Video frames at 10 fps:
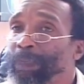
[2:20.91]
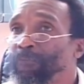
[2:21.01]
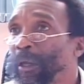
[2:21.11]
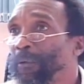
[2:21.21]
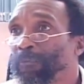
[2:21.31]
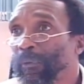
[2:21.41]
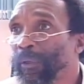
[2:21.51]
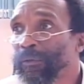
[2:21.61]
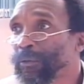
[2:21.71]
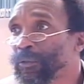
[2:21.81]

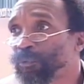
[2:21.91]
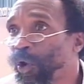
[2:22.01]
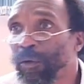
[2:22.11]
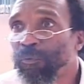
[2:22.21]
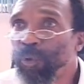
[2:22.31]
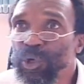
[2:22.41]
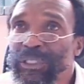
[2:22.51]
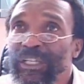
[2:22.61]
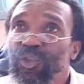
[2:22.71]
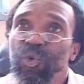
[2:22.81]
the sport,
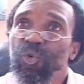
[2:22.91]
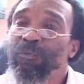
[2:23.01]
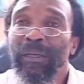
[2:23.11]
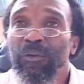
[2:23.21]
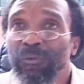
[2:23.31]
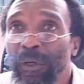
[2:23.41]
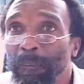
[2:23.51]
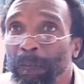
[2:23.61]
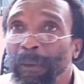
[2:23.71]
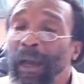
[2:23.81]
Beausejour,
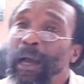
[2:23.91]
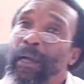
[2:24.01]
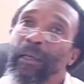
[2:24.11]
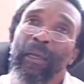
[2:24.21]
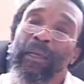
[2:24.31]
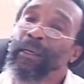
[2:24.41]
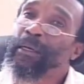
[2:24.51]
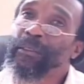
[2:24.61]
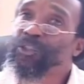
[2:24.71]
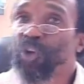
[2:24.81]
Mindufele Park,
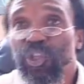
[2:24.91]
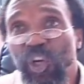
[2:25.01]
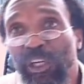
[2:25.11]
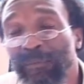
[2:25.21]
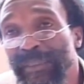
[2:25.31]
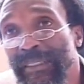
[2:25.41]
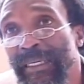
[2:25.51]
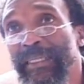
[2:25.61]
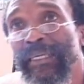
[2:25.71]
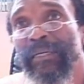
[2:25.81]
the George Odlum
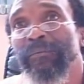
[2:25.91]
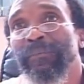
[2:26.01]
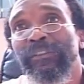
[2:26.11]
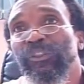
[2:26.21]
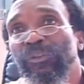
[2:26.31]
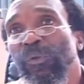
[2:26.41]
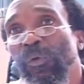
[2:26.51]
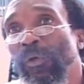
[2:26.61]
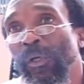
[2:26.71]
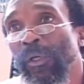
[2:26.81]
Stadium, and
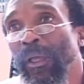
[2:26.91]
so,